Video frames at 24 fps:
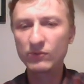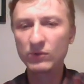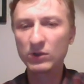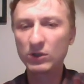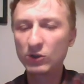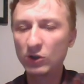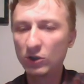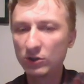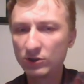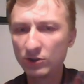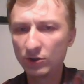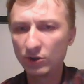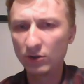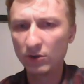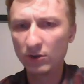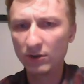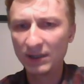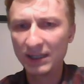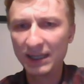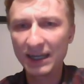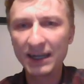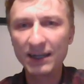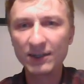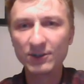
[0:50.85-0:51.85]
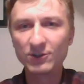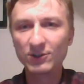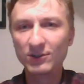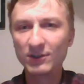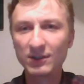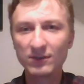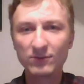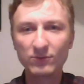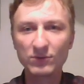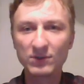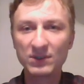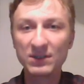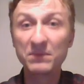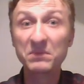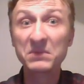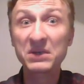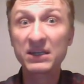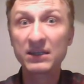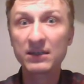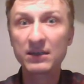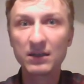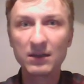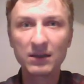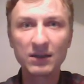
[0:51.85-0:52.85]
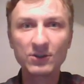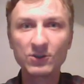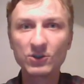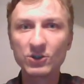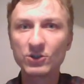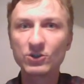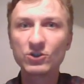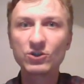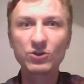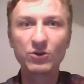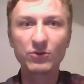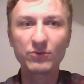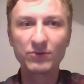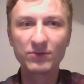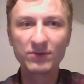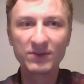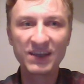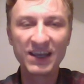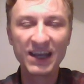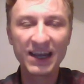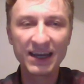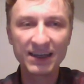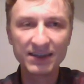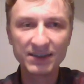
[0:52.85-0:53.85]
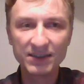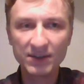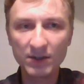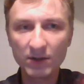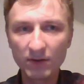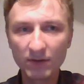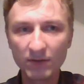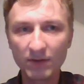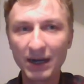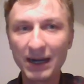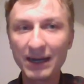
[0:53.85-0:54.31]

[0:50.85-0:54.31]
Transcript: I will not turn on the engine, it would immediately just show you the answer.